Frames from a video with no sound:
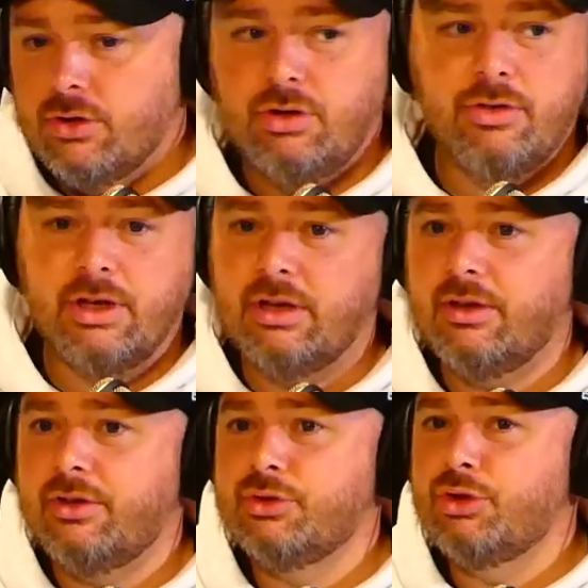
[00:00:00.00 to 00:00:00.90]
You think
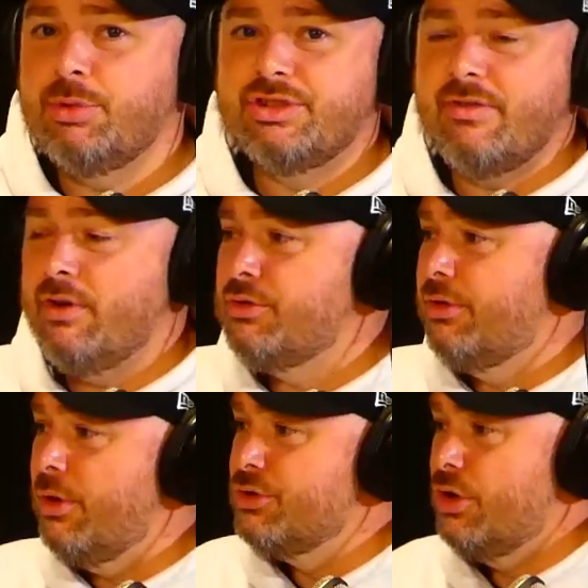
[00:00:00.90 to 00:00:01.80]
there's going to be
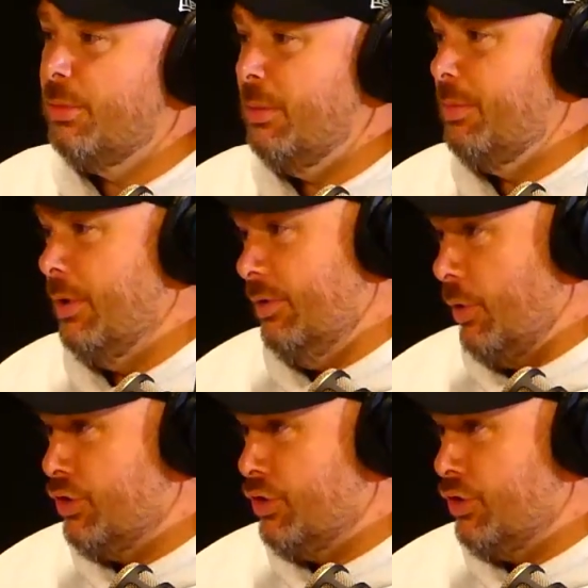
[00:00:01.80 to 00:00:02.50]
700,000 coming to